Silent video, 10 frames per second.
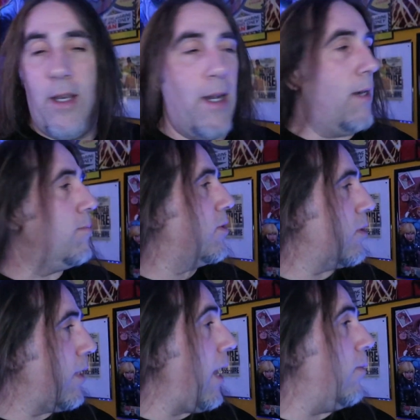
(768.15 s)
Um,
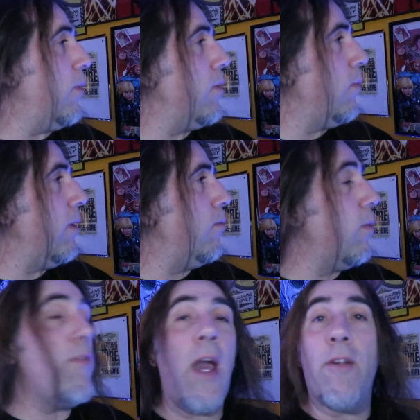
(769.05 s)
so yeah, we, we,
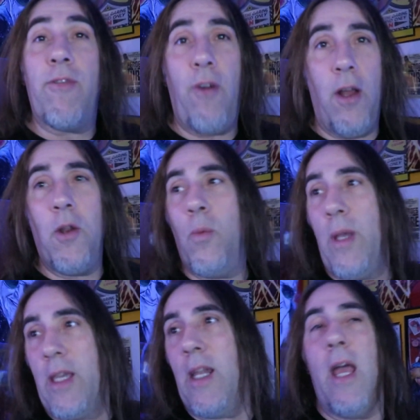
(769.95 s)
we've got a fun
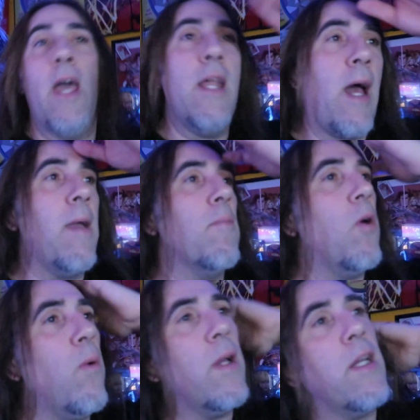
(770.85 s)
weekend ahead. I am
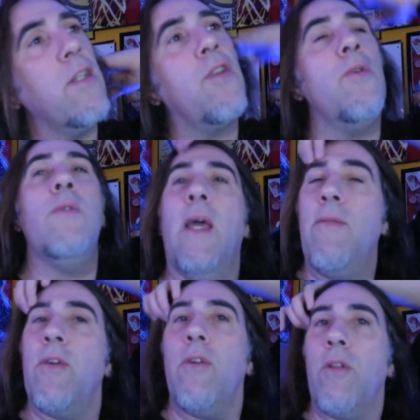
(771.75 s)
going to
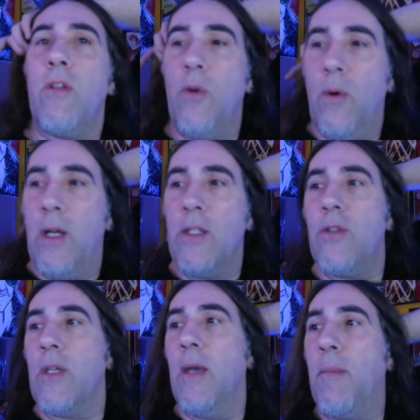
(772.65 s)
Danville, Illinois
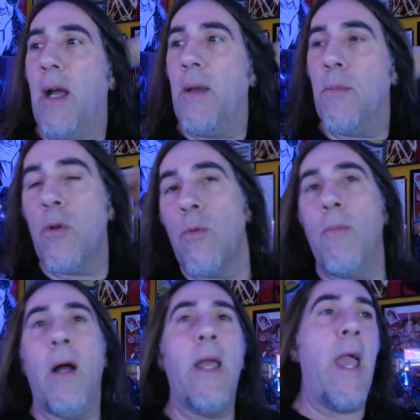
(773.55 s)
to get my
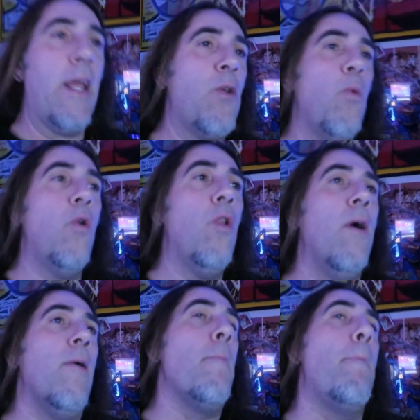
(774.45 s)
my annual
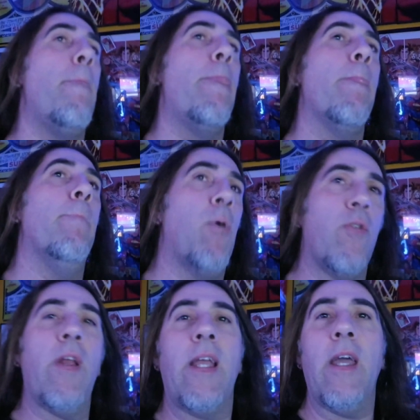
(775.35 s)

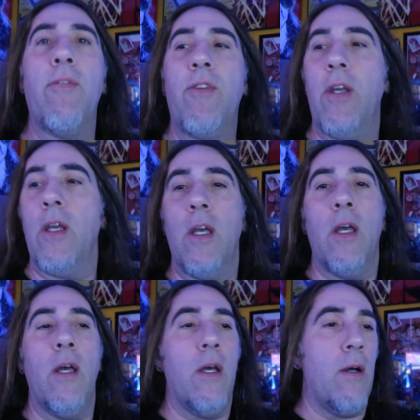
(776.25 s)
birthday gift
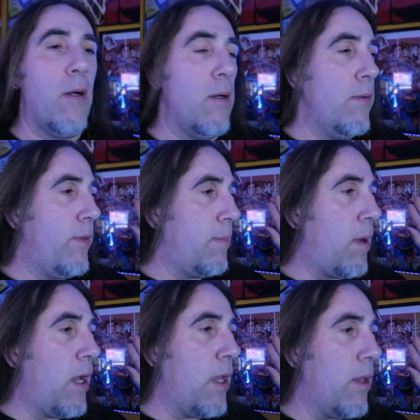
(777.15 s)
that
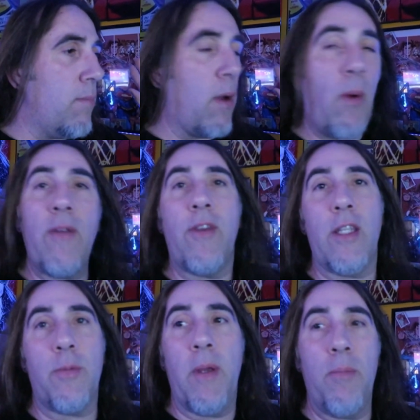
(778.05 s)
my, my wife
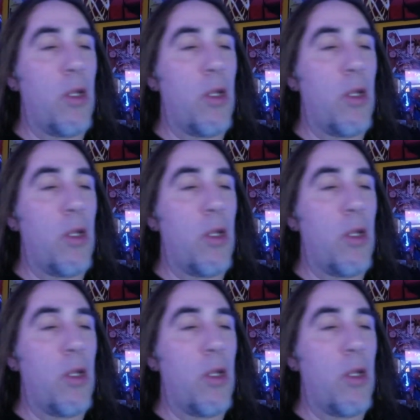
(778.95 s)
gets me.